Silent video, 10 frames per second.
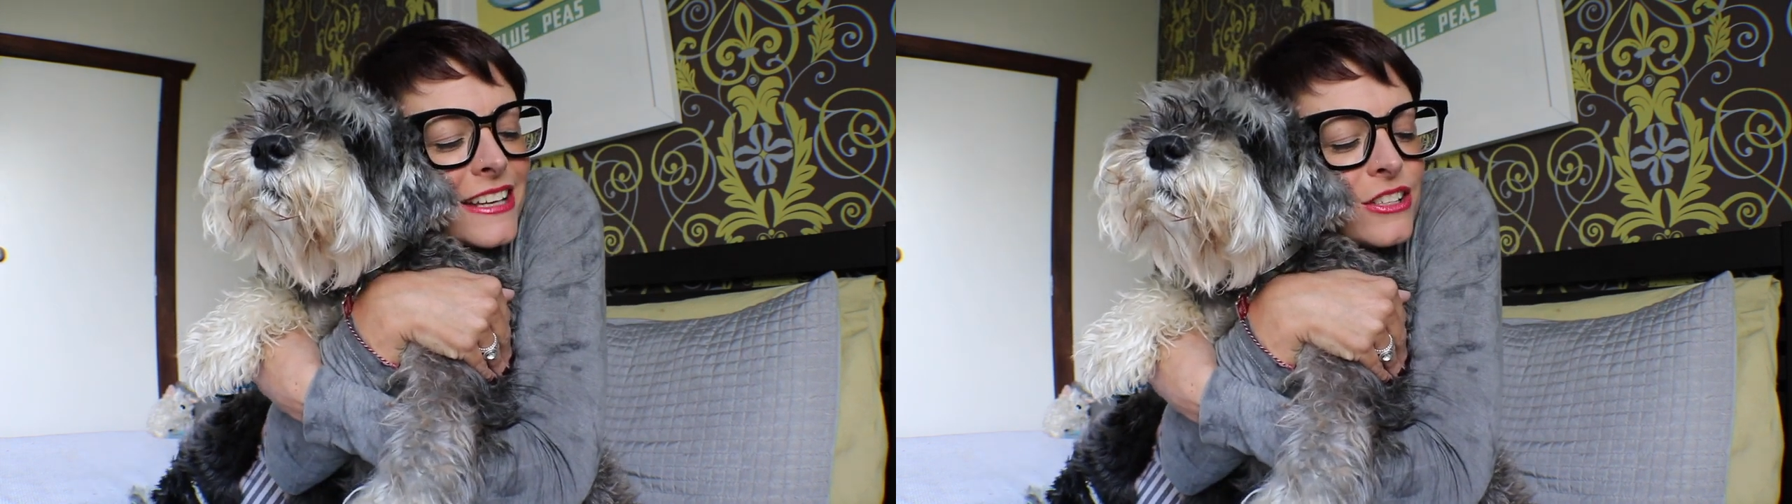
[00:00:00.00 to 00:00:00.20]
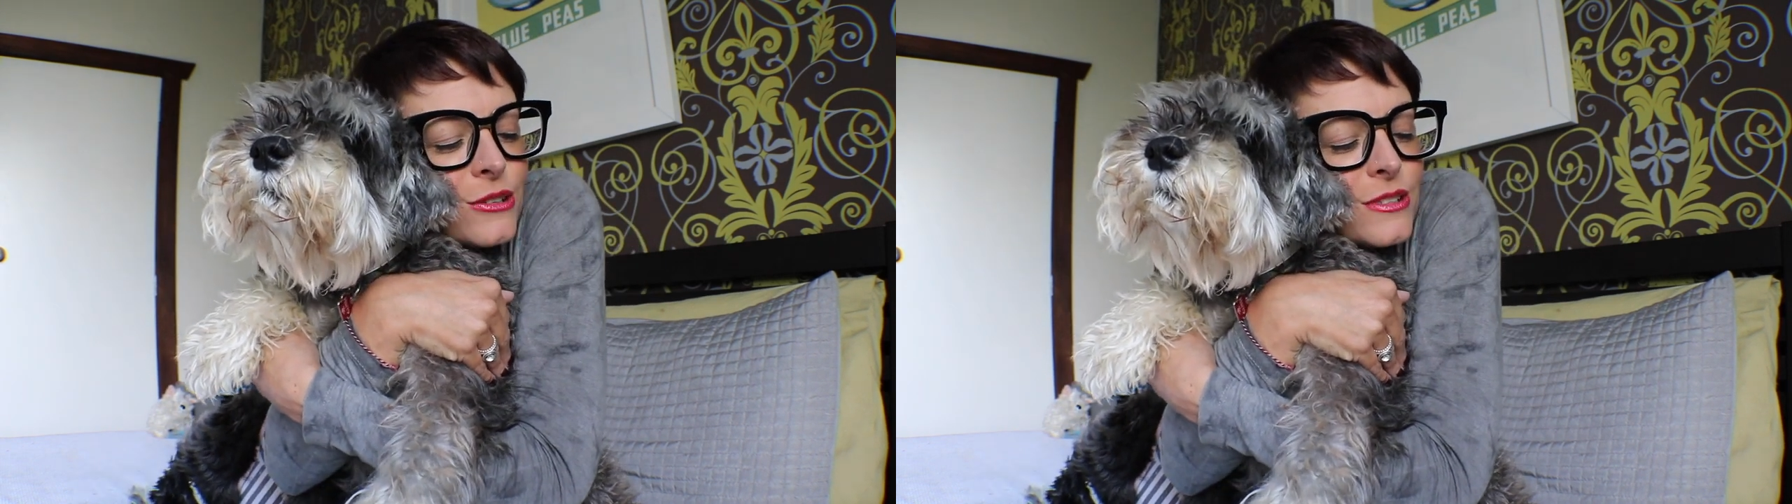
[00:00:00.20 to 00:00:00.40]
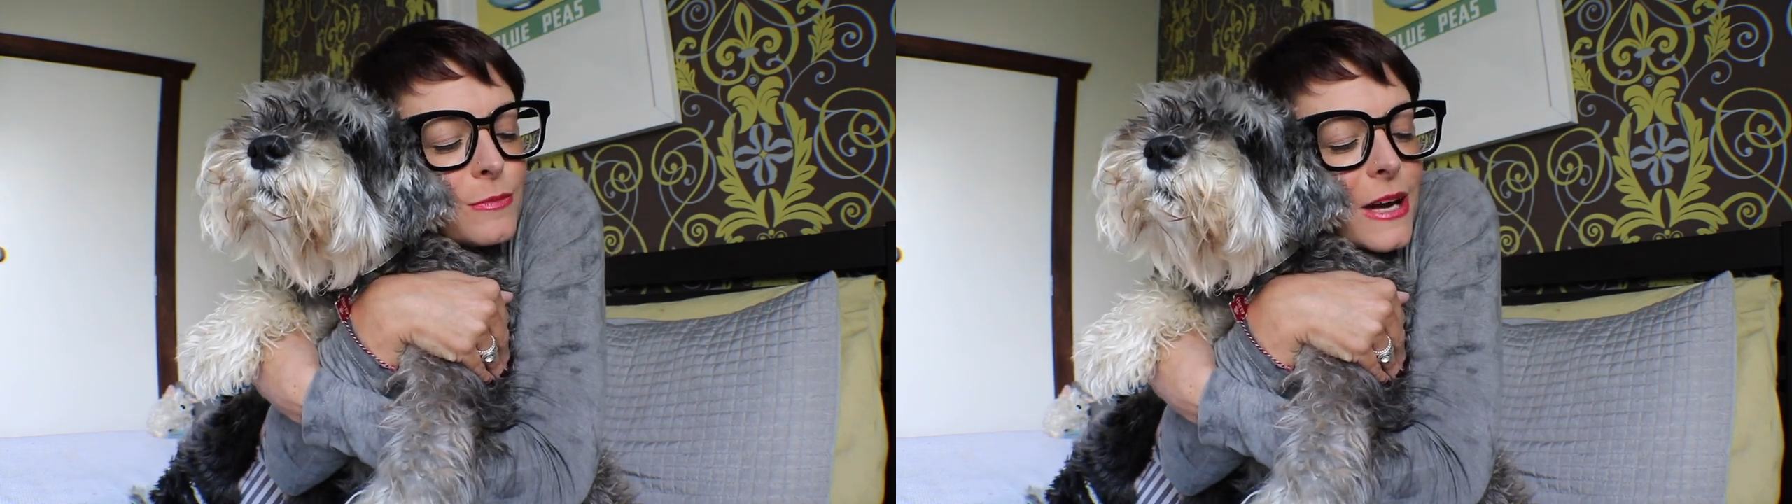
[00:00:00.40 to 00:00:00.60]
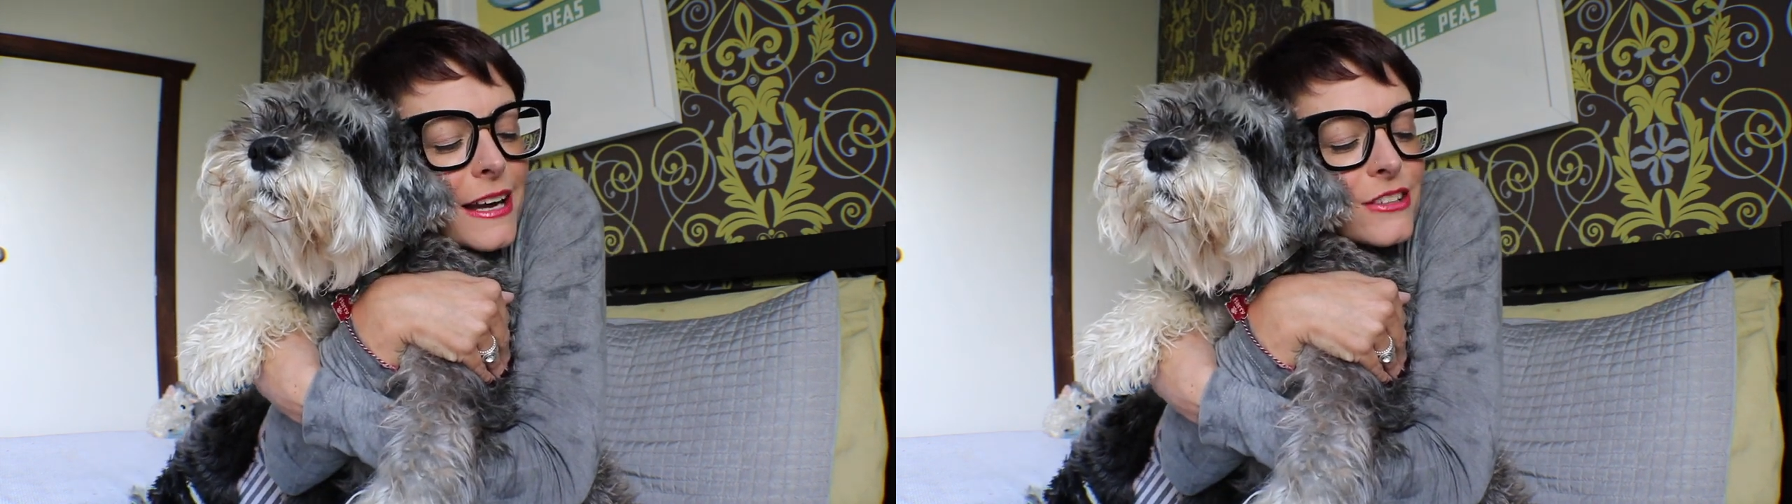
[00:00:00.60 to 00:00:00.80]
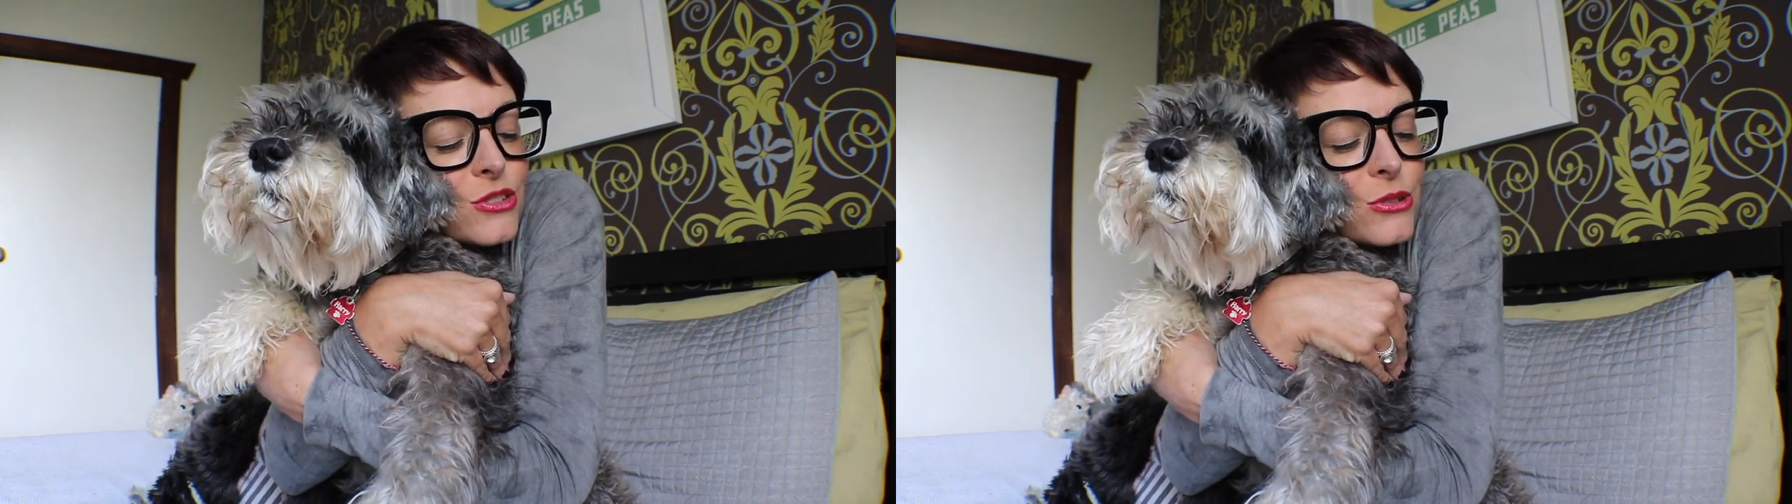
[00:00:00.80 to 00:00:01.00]
do you
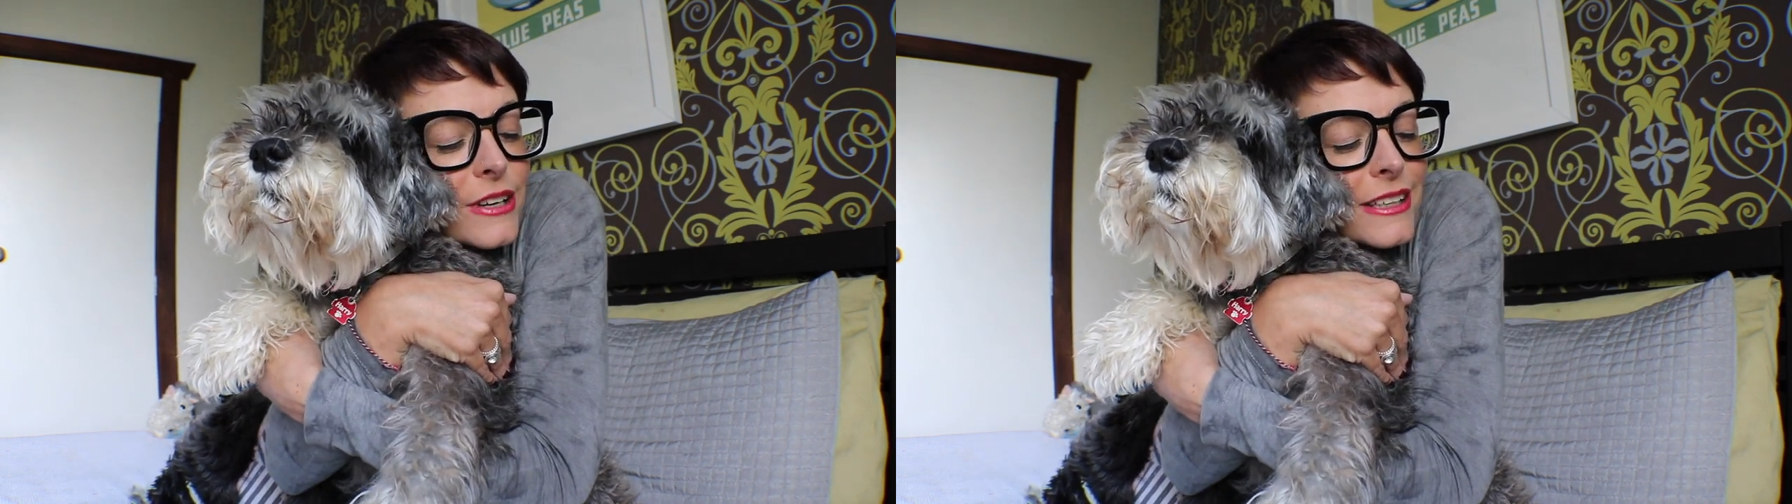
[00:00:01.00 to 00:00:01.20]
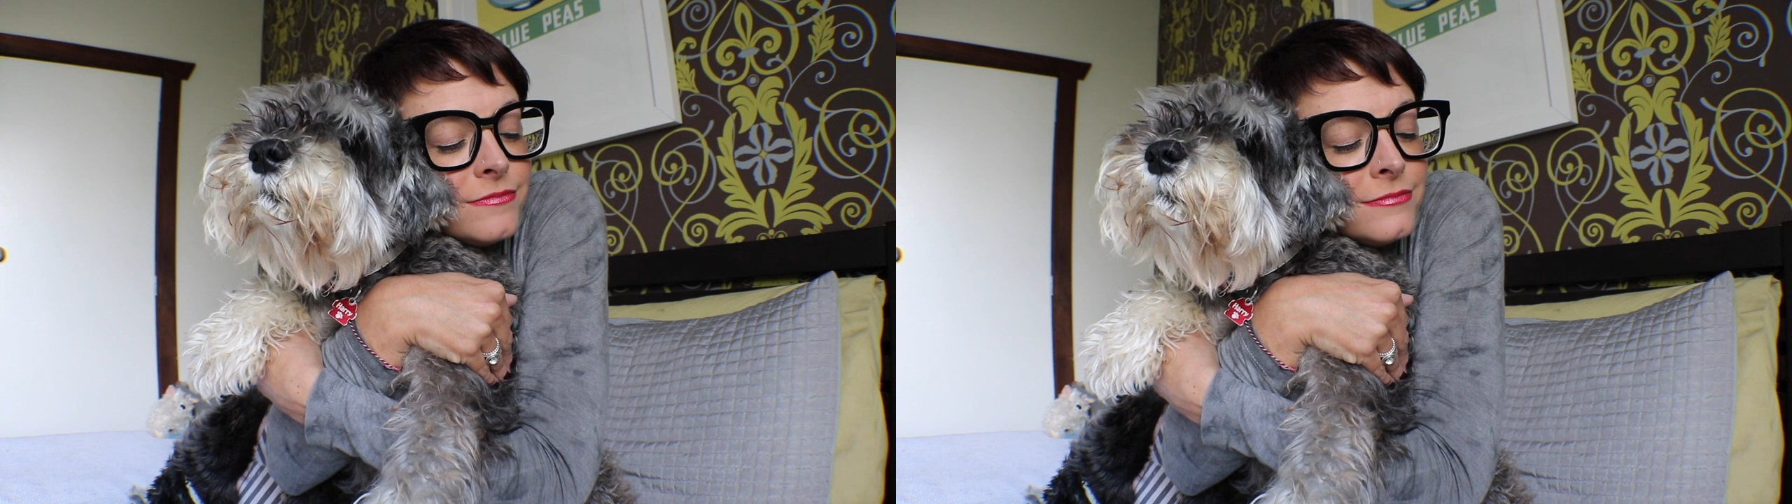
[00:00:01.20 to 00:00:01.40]
spark joy?